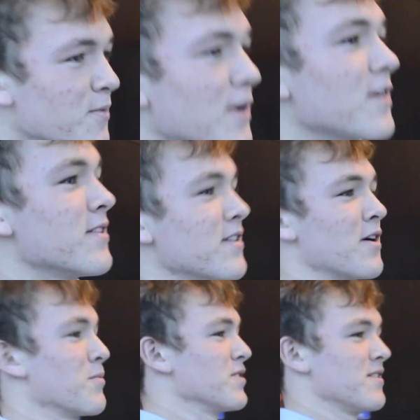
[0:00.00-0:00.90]
we are the
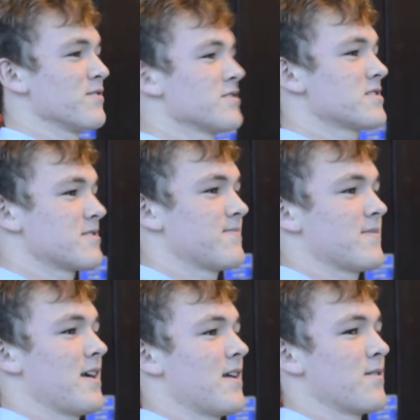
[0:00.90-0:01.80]
Young Believers,
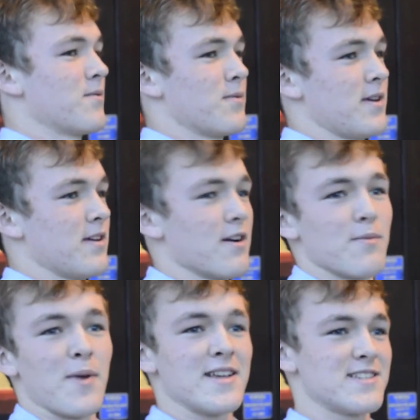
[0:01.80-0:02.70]
and we are
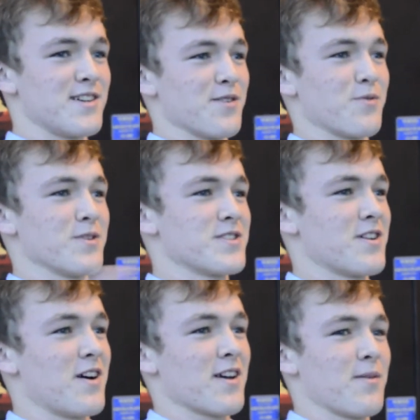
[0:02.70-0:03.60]
based here in
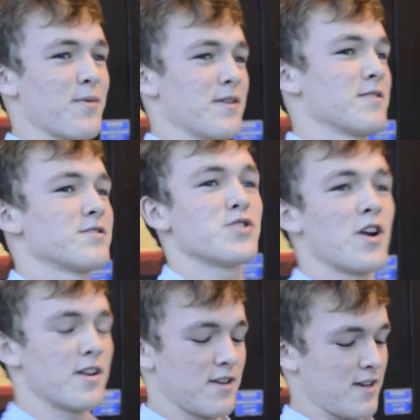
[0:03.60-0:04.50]
Woodstock, and we're
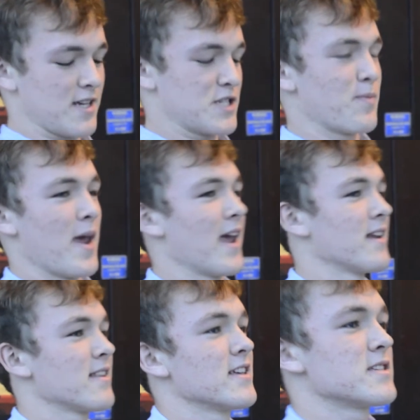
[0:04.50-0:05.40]
trying to
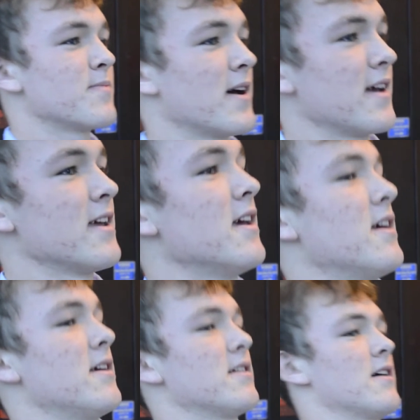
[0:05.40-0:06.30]
expand this by
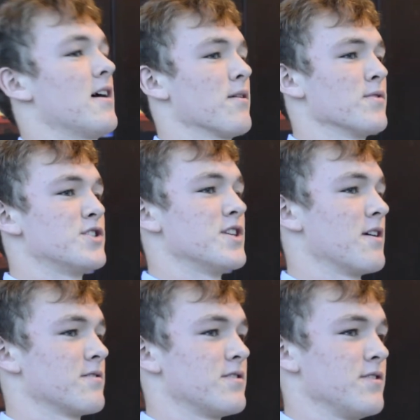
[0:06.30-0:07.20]
reaching
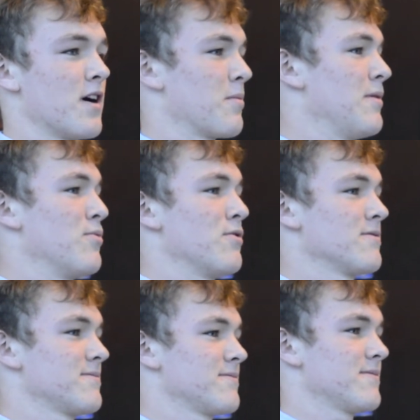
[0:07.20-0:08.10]
out to young people
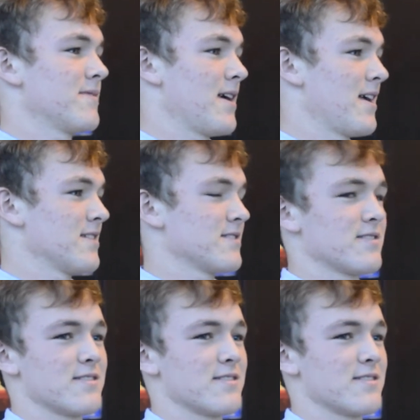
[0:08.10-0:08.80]
and